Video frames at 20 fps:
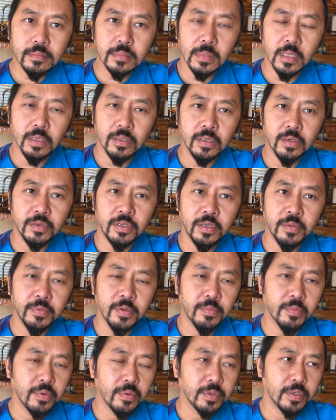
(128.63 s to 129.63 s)

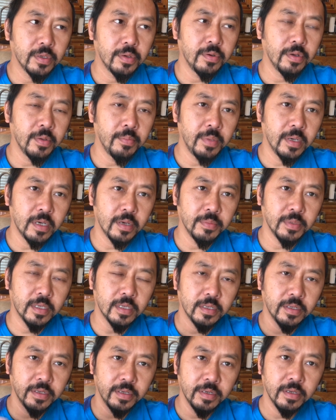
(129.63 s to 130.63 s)
So it becomes
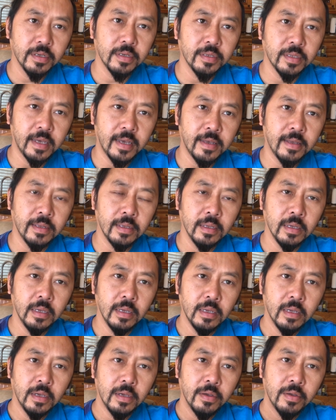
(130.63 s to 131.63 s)
clear that
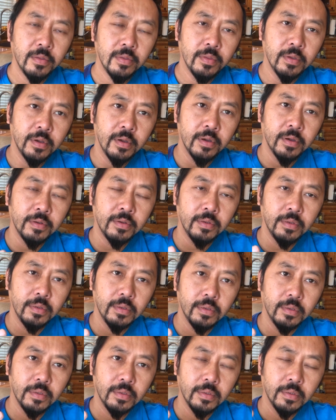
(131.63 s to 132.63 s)
they're
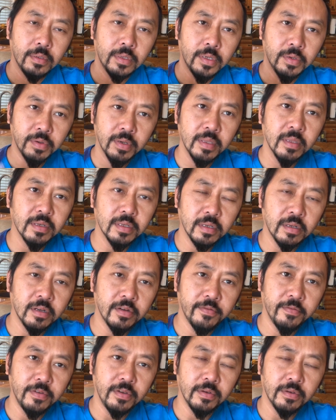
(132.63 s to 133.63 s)
doing this
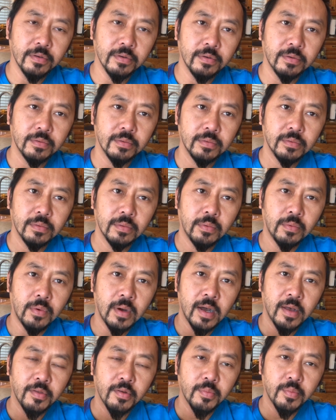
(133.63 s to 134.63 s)
interview
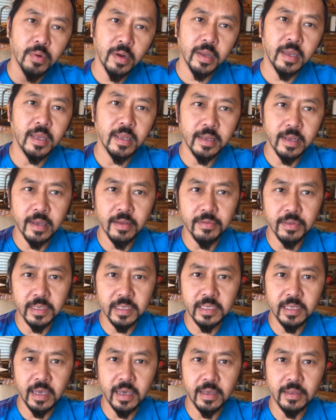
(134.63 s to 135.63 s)
while they're breaking down the
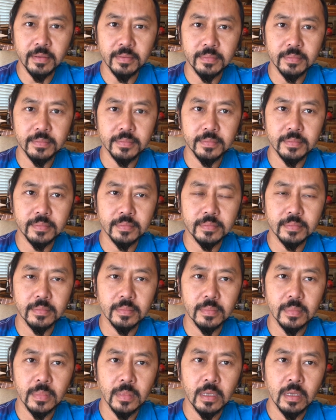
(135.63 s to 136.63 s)
set.
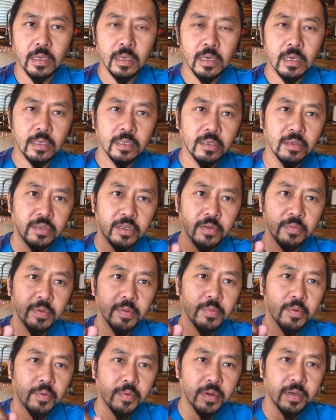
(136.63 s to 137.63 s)
So tip
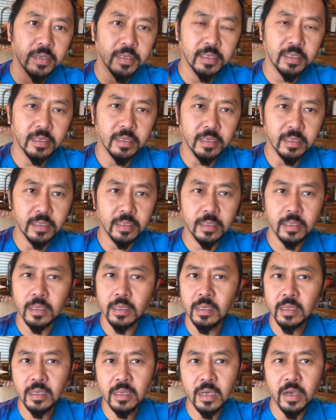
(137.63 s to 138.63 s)
number one is this:
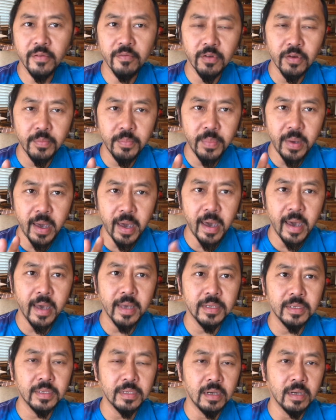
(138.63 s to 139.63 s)
never
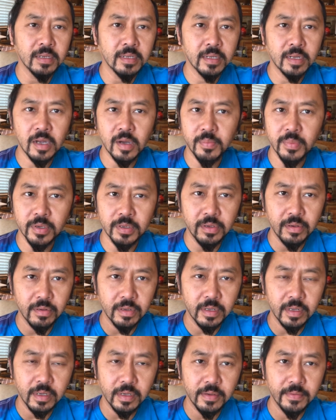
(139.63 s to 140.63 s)
pass on an
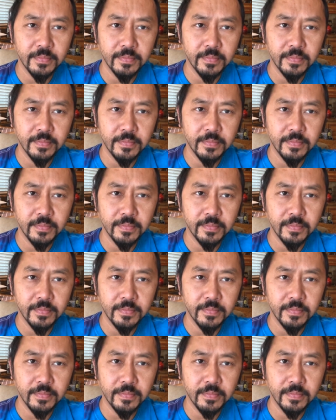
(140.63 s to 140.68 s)
opportunity.